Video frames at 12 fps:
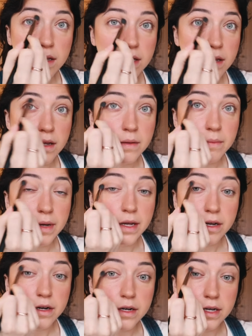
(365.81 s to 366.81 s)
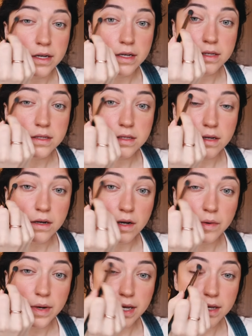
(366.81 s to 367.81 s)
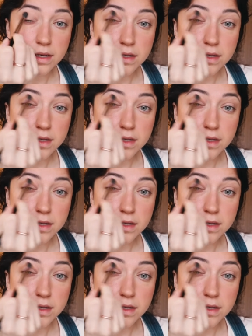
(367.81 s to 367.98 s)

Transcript: in my crease always.